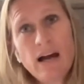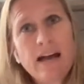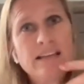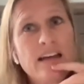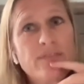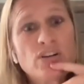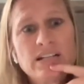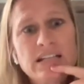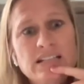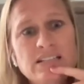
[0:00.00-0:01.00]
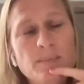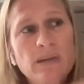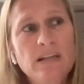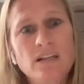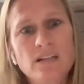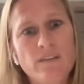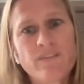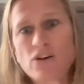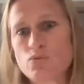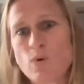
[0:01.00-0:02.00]
I never needed to be the
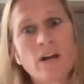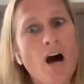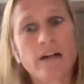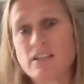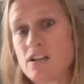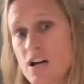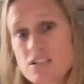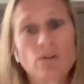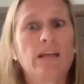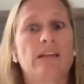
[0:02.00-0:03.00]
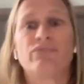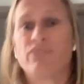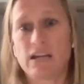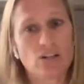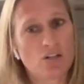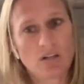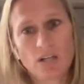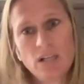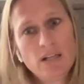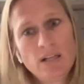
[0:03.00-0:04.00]
first one on the nozzle in the fire.
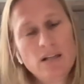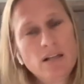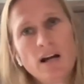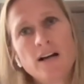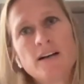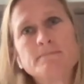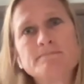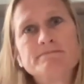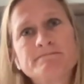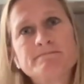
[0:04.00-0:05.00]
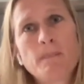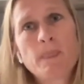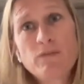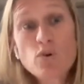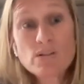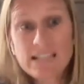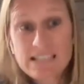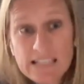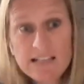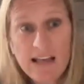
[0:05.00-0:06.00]
Um, of course I
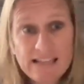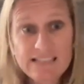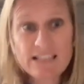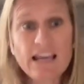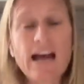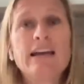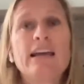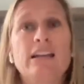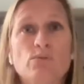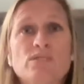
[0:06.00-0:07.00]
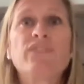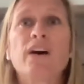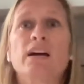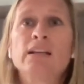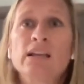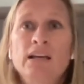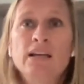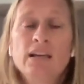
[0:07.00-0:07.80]
did that and it was fun.